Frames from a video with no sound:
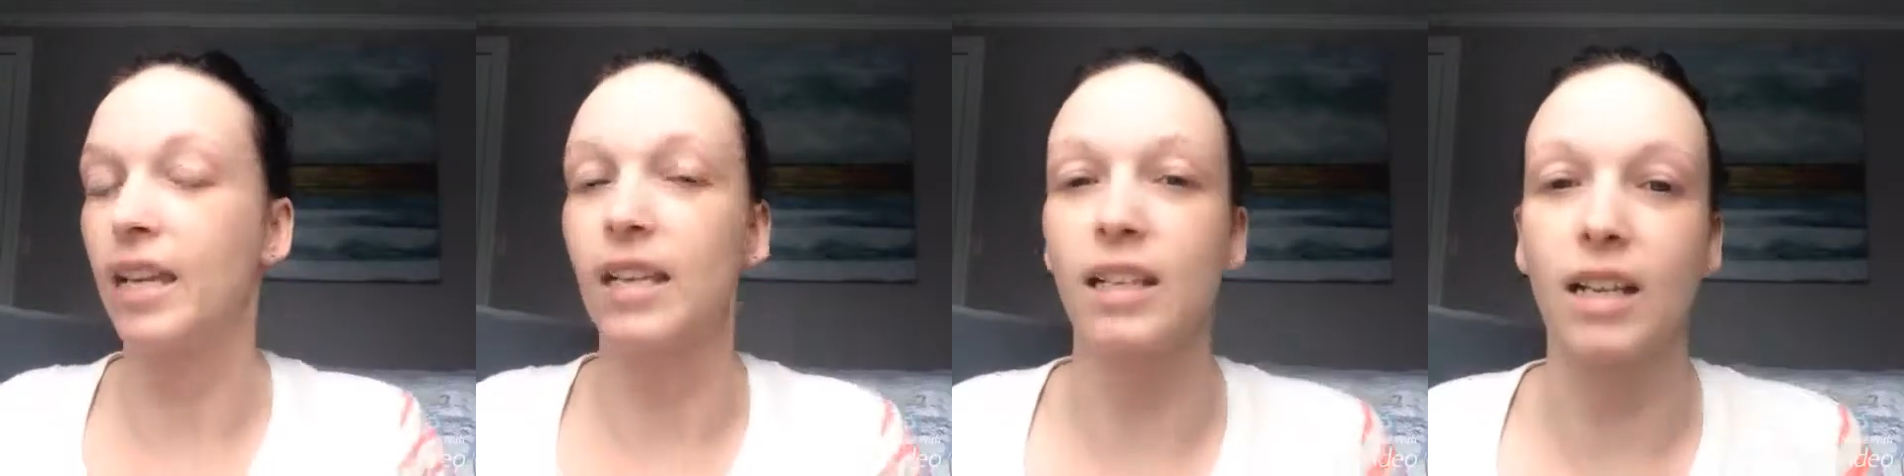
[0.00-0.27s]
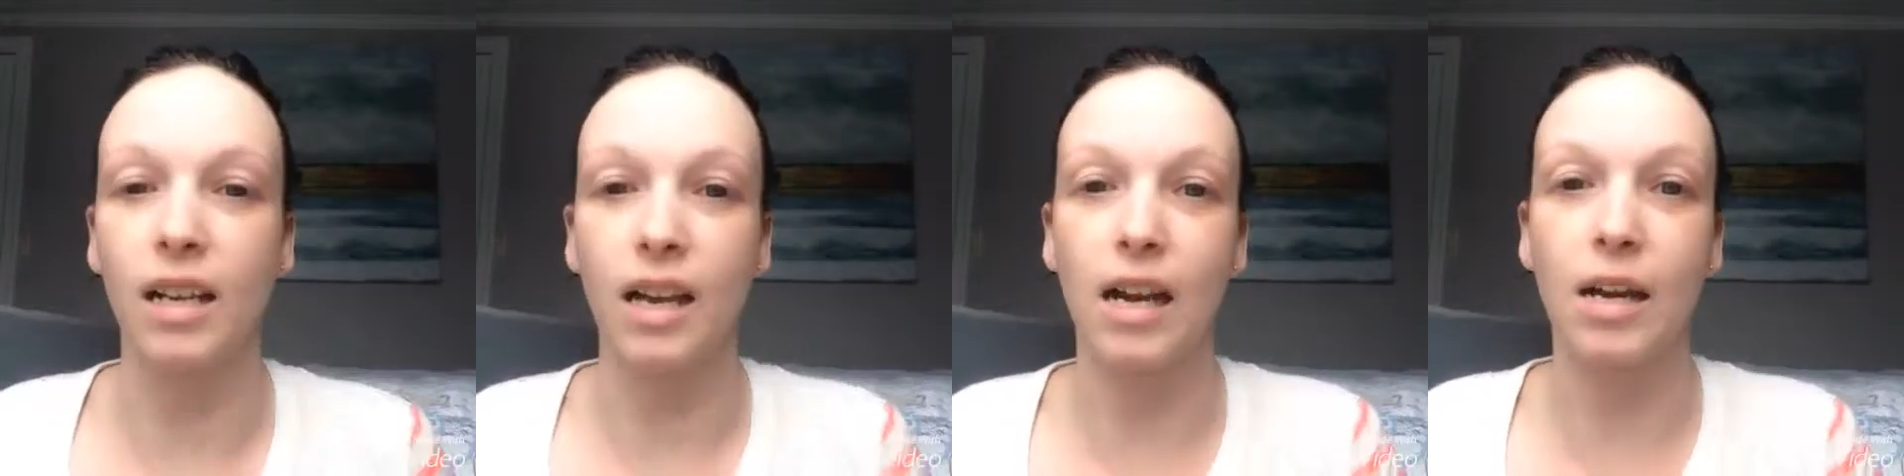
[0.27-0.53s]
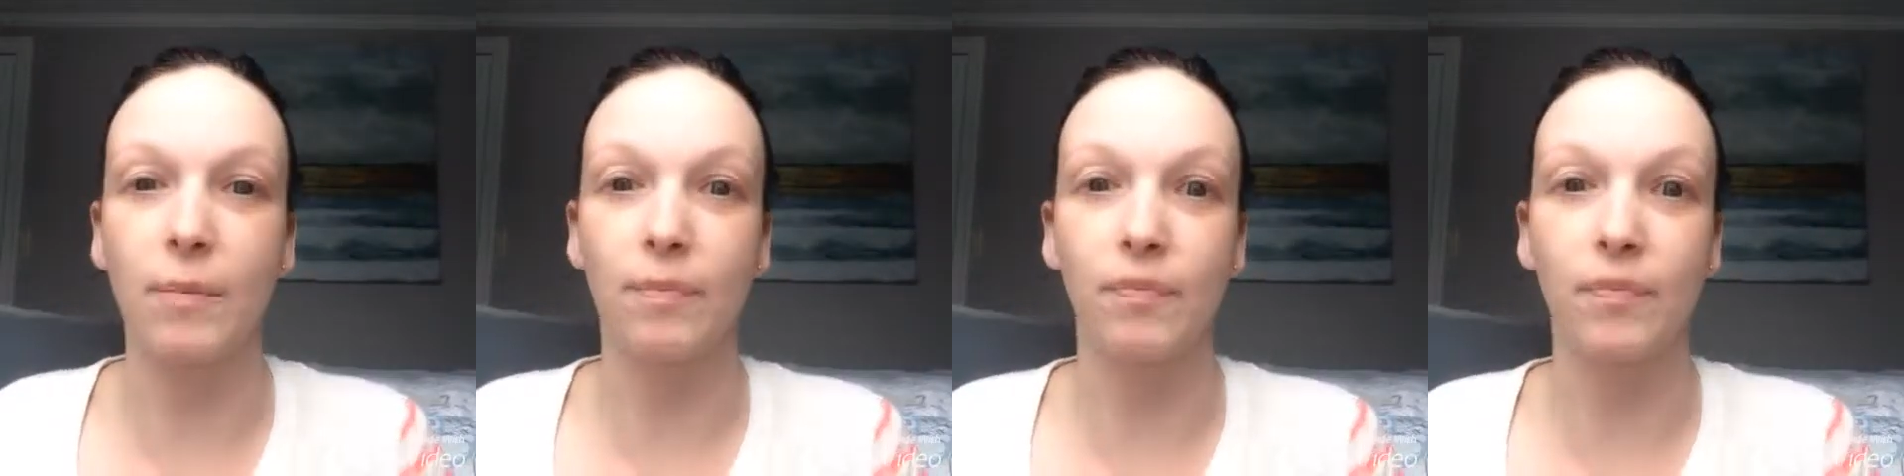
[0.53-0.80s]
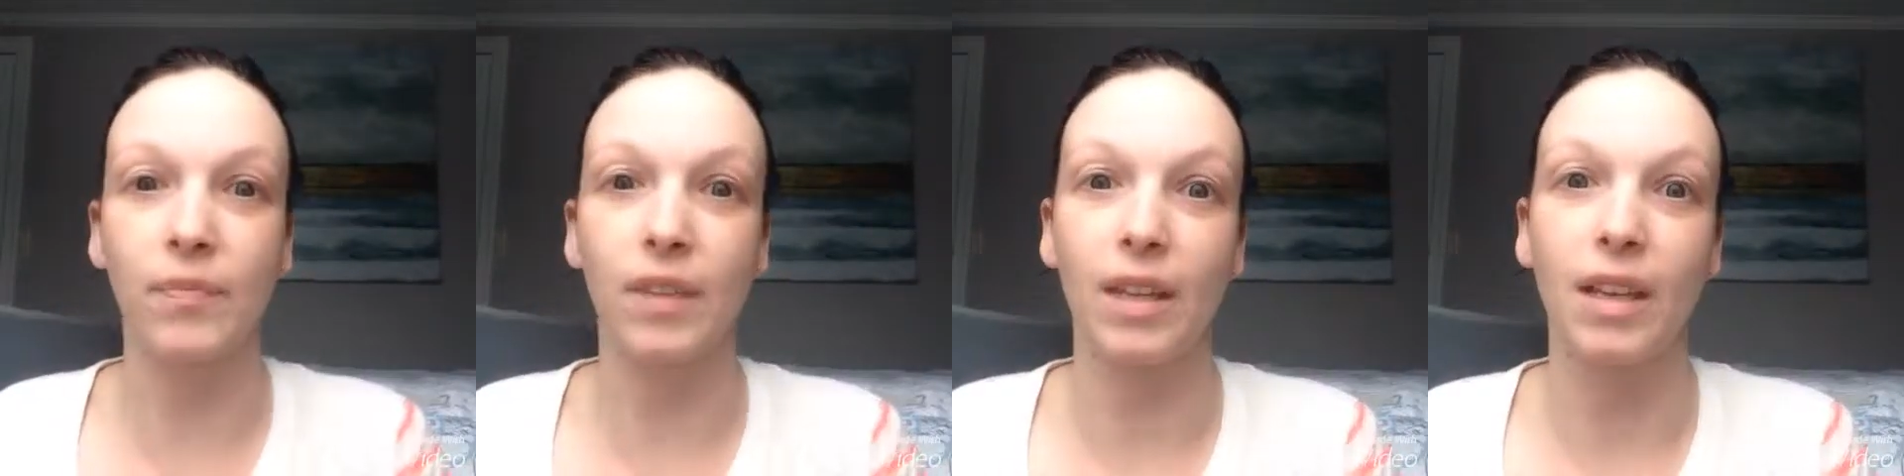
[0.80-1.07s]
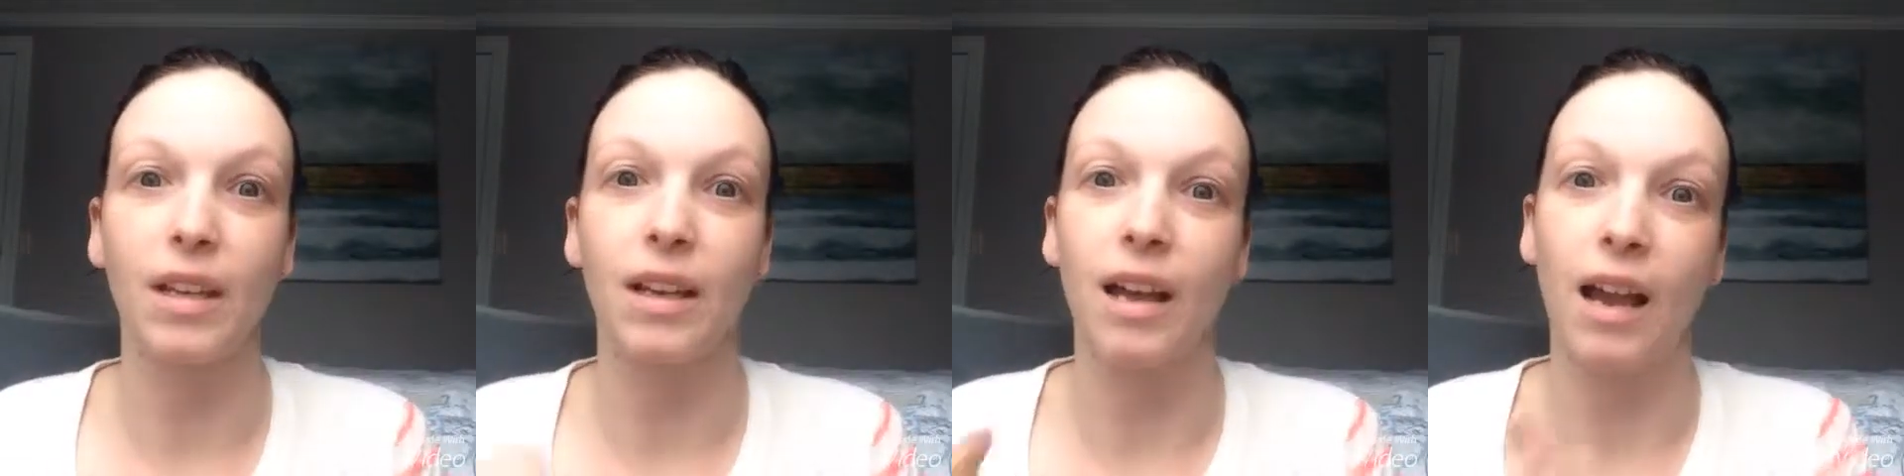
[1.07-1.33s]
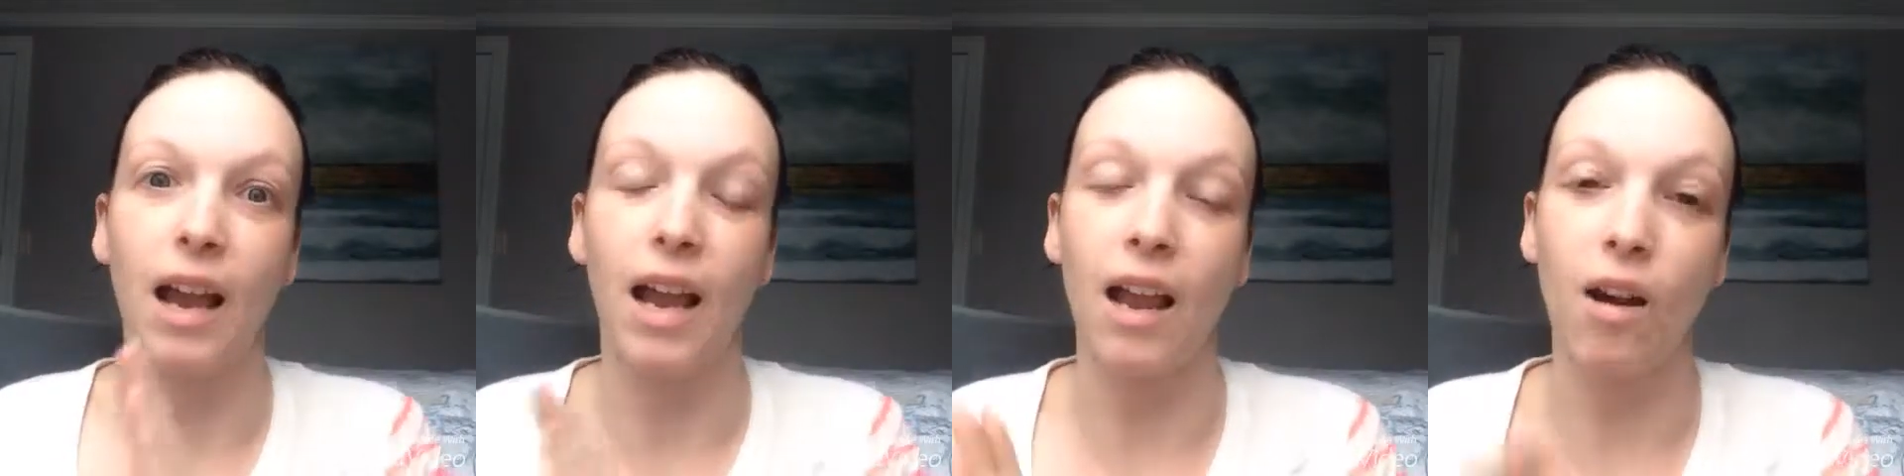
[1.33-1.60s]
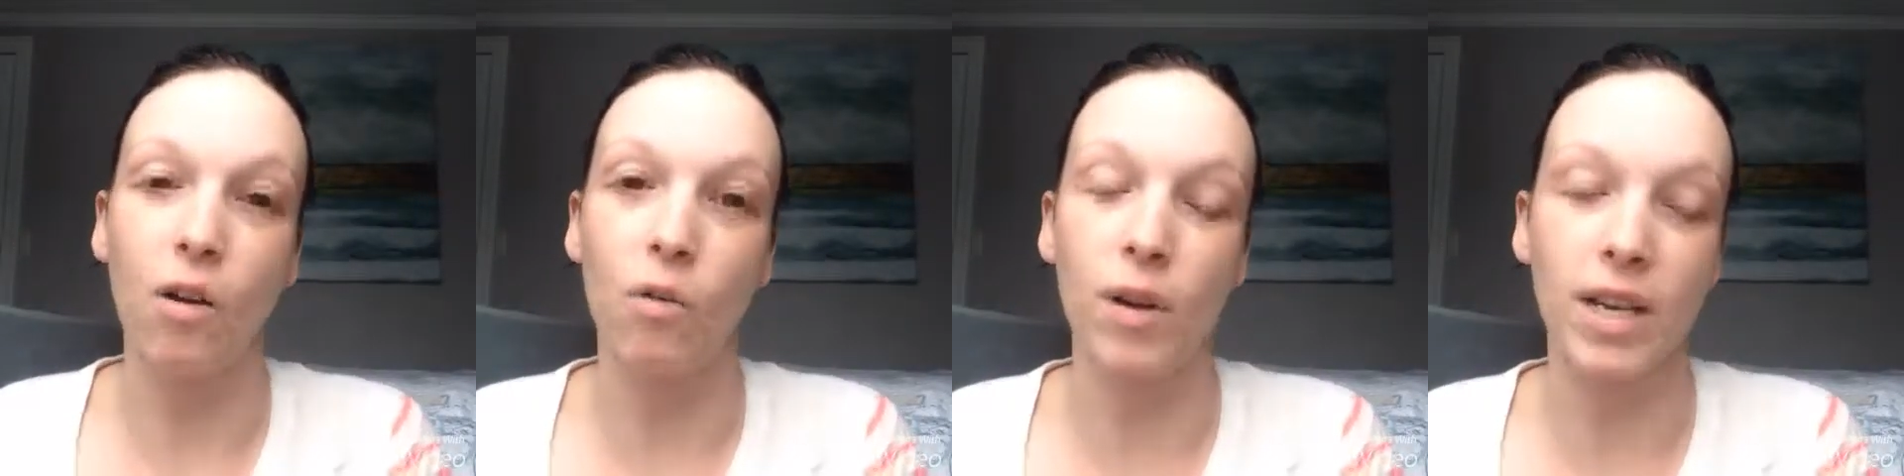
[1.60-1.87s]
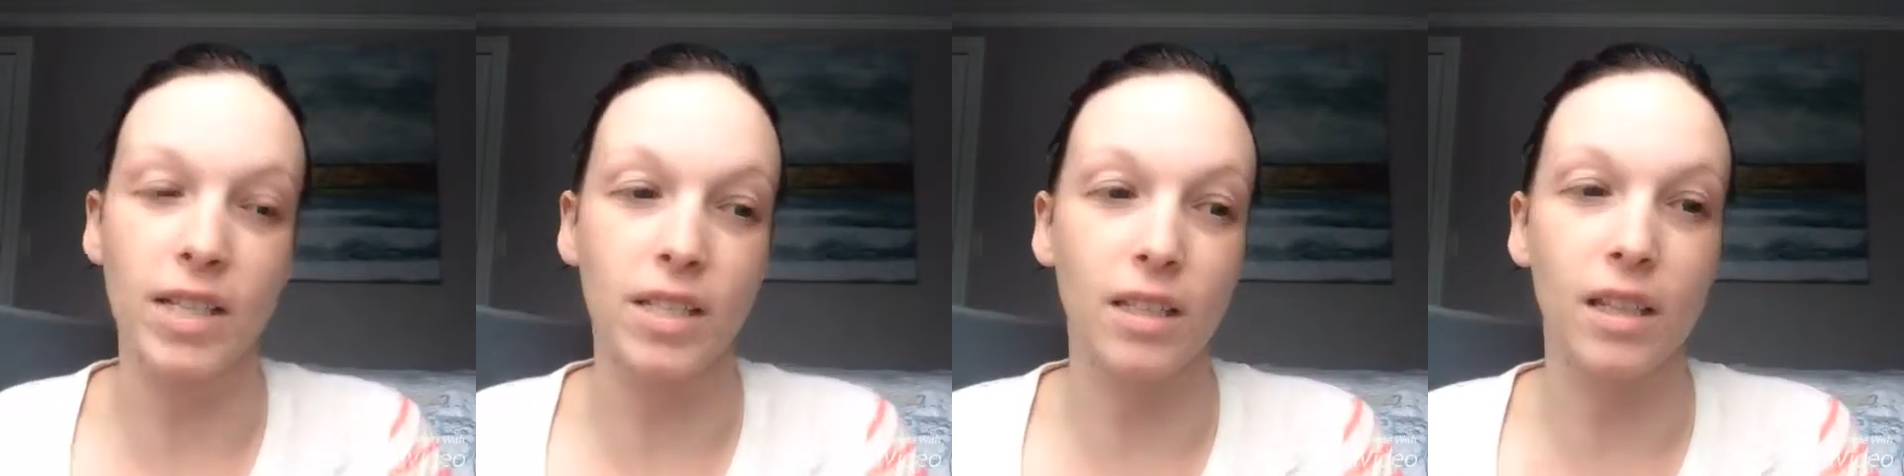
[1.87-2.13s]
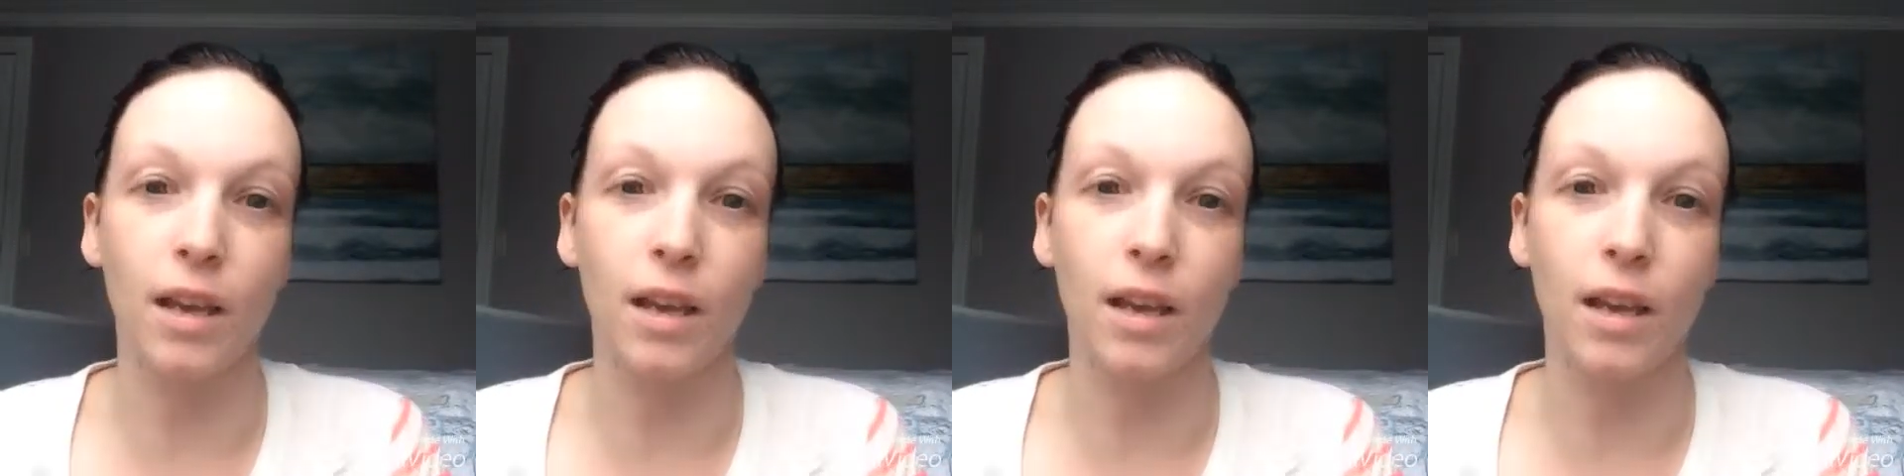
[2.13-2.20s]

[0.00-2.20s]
And I always